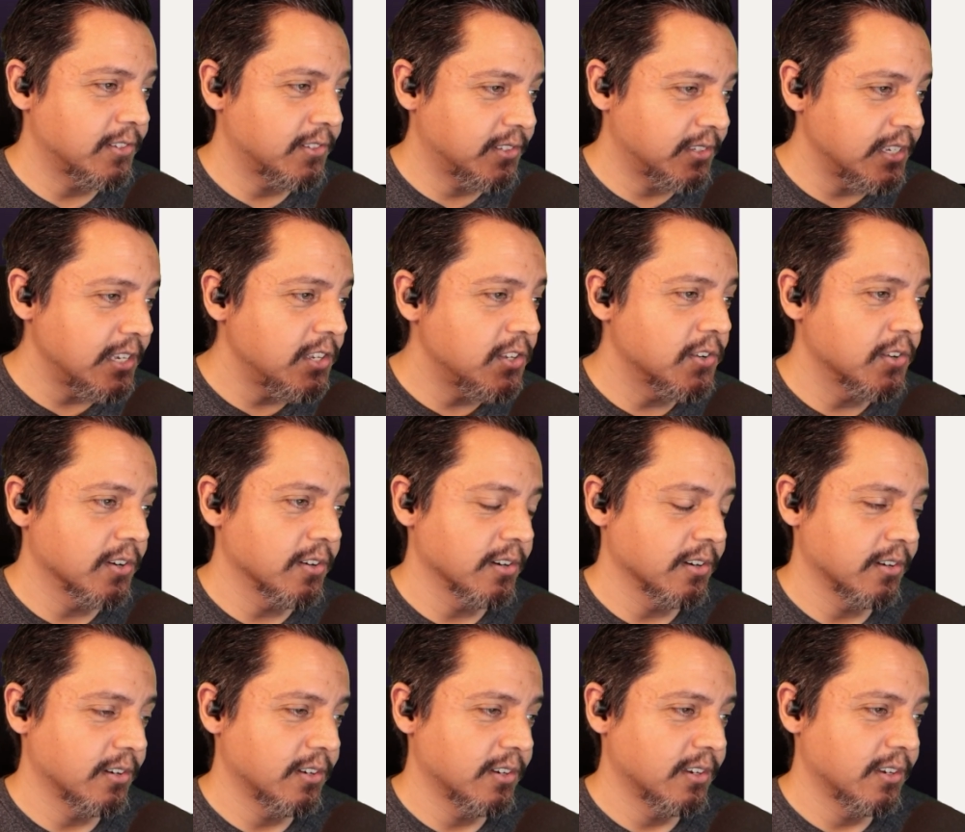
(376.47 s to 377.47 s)

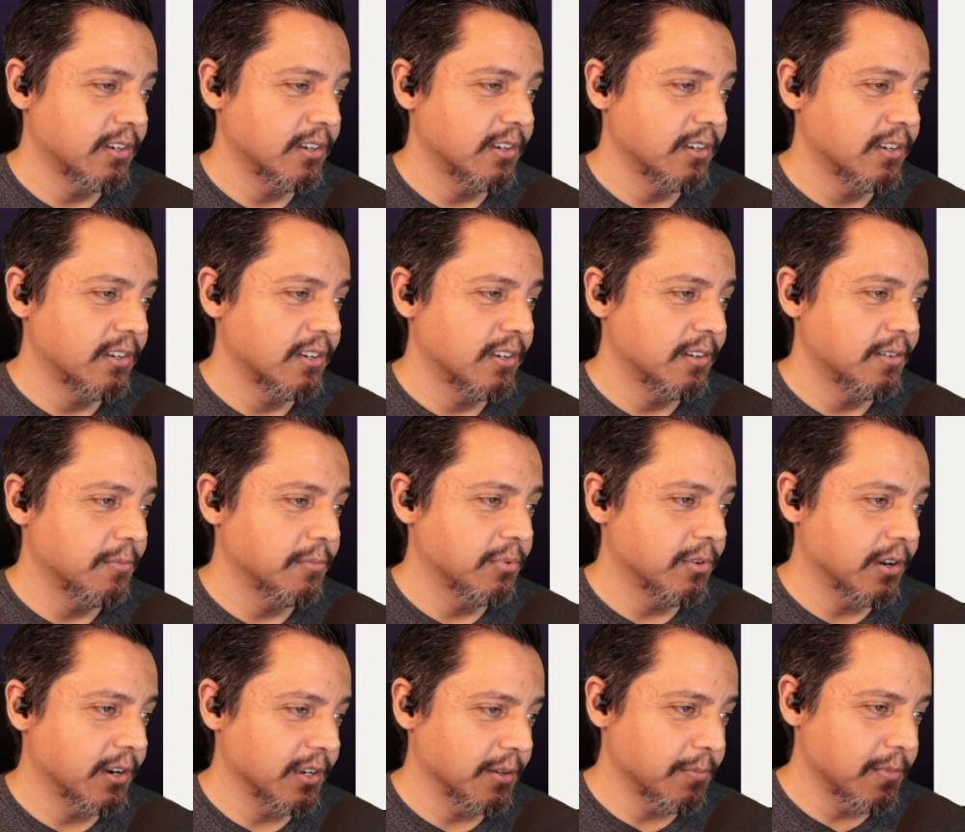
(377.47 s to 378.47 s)
senior
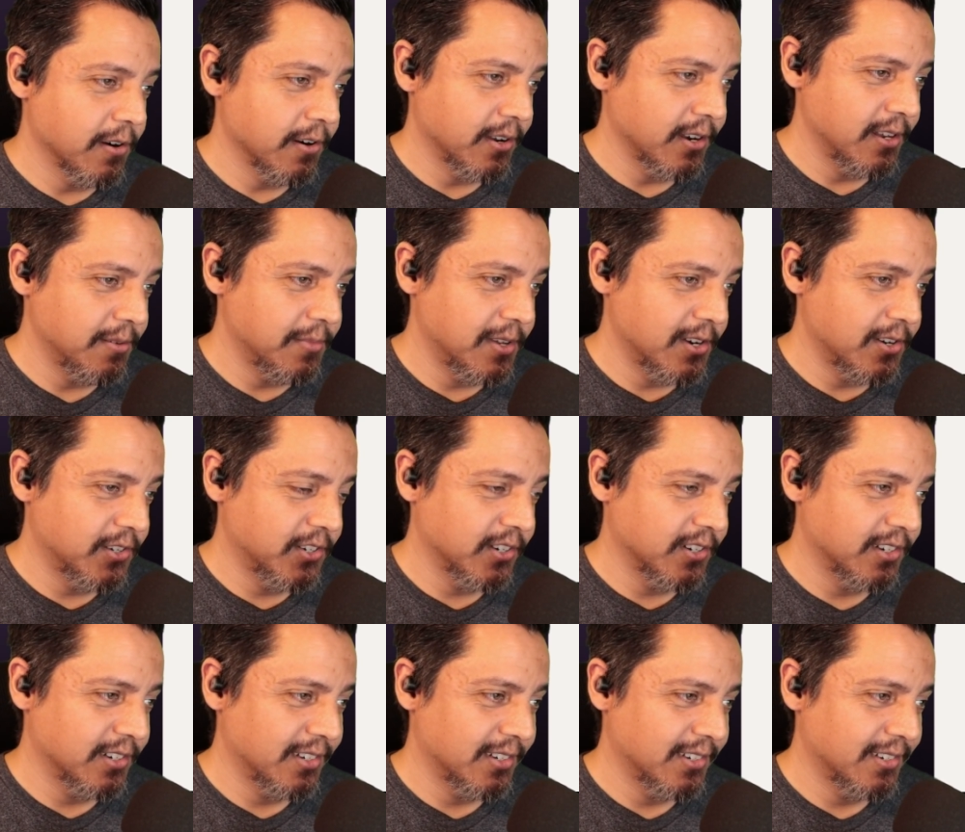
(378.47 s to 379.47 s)
product marketing manager?